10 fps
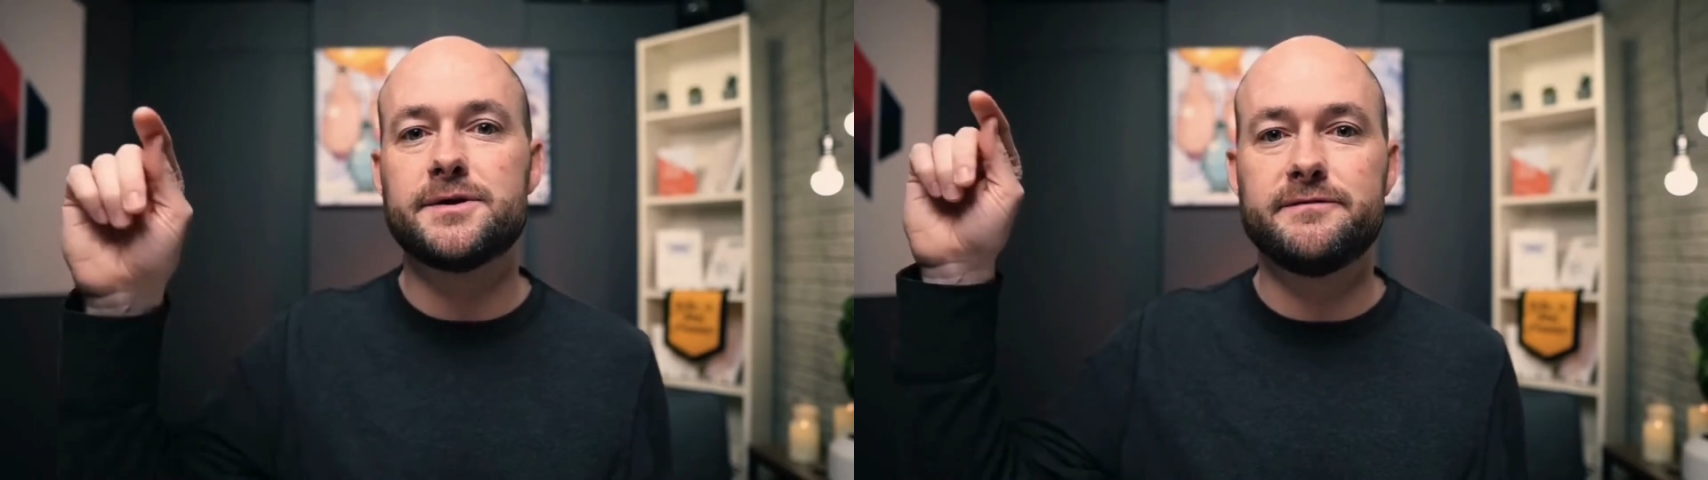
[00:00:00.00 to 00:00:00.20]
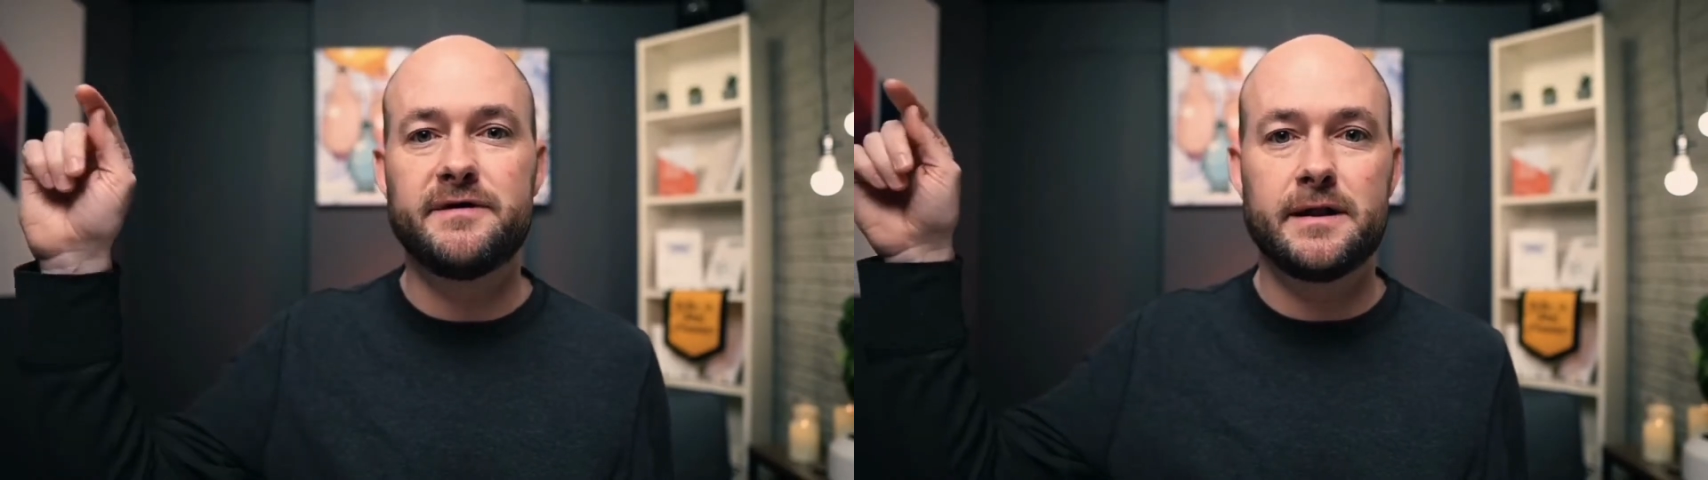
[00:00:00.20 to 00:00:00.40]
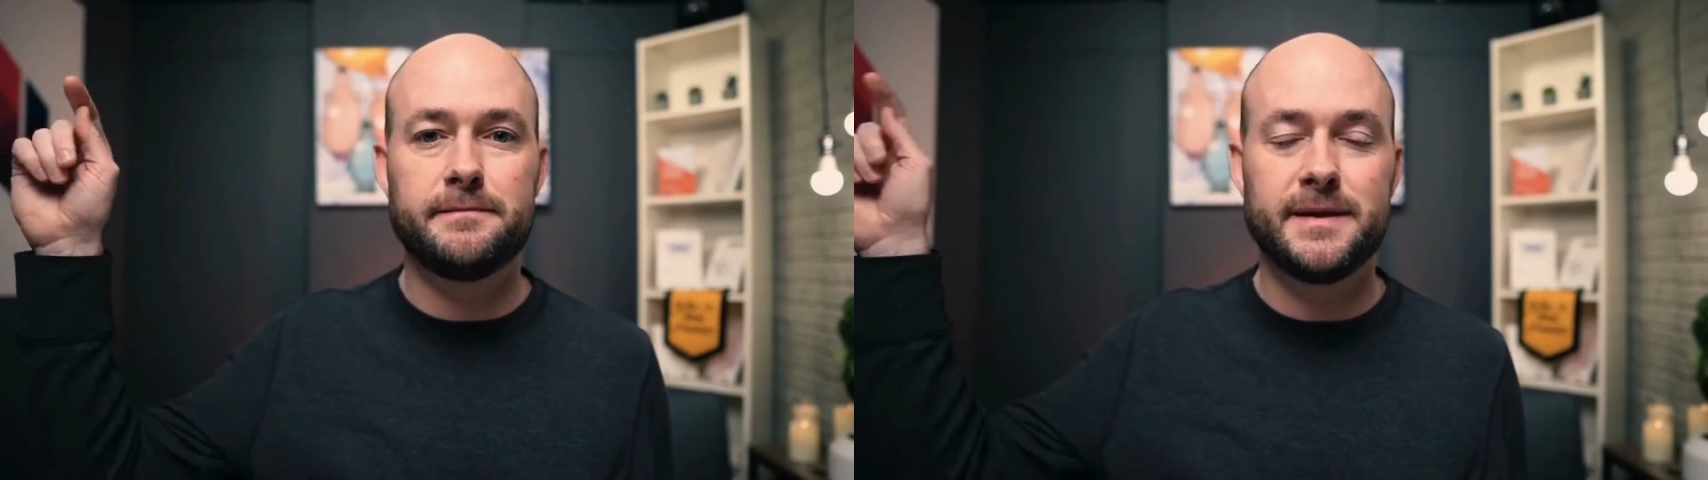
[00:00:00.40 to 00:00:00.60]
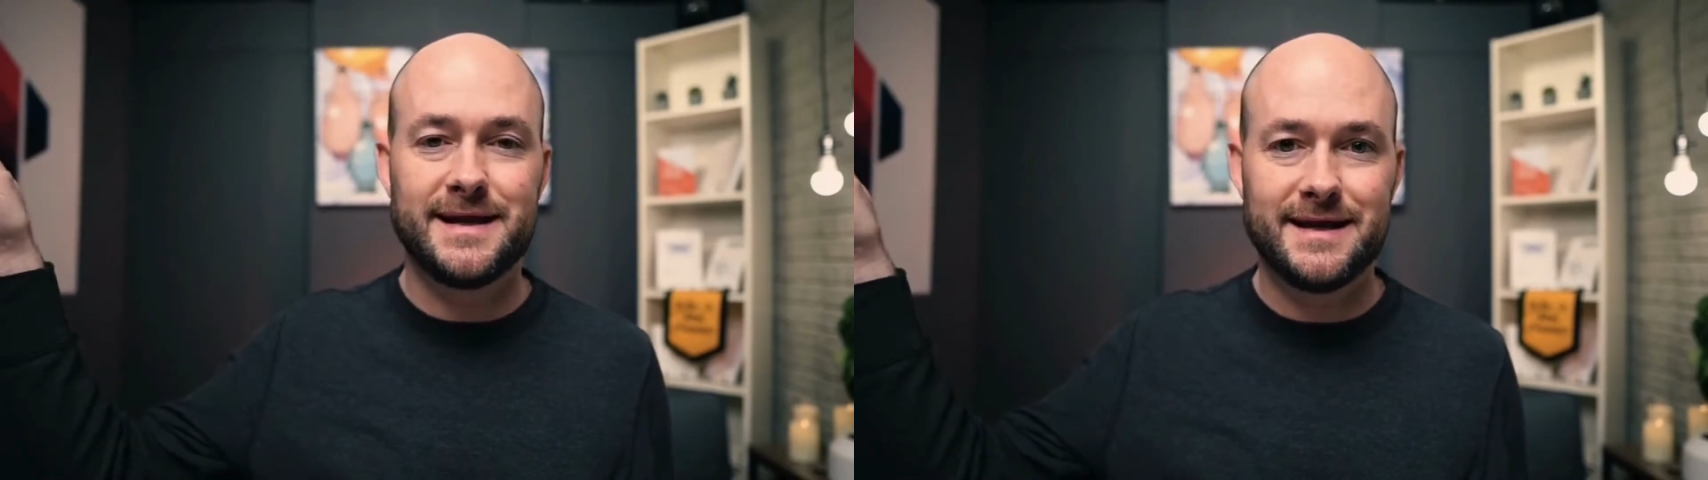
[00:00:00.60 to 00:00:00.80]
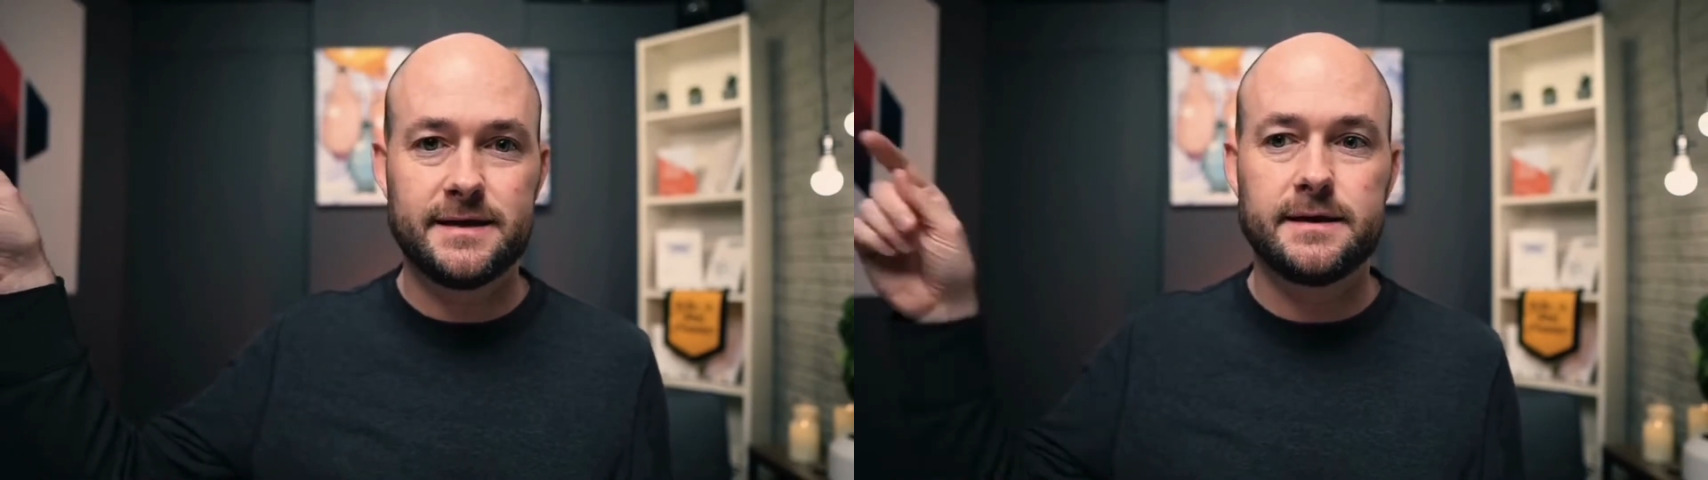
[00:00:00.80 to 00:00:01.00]
development
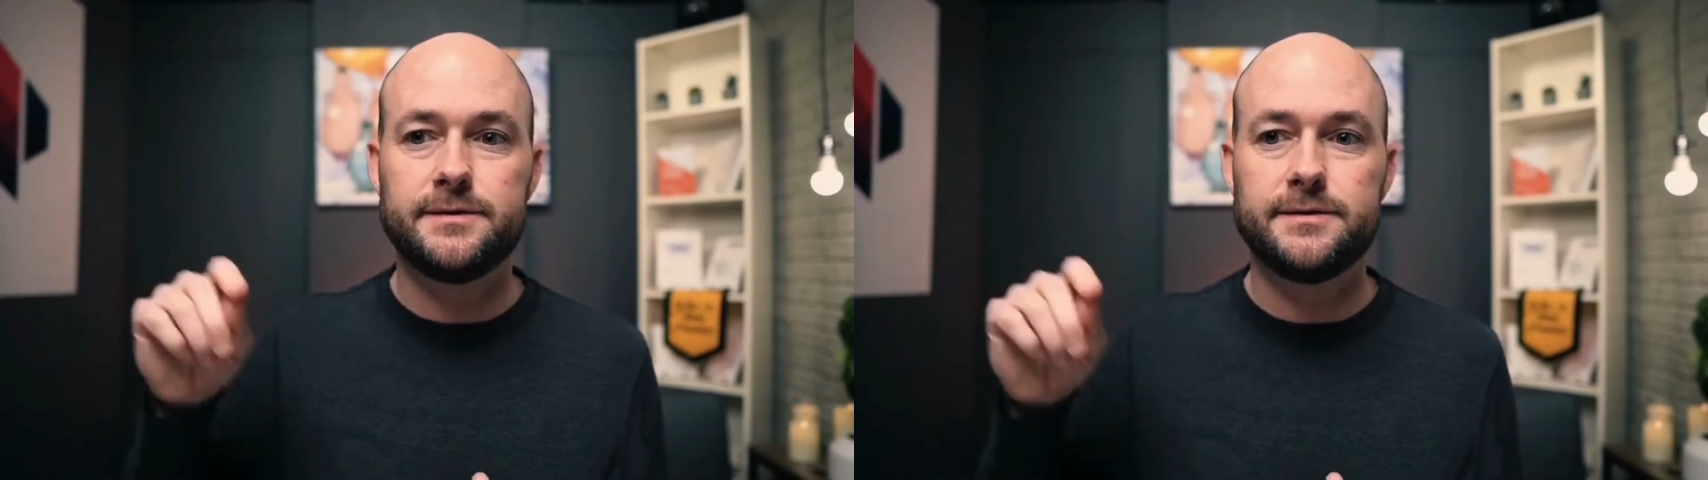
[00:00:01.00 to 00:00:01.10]
in it.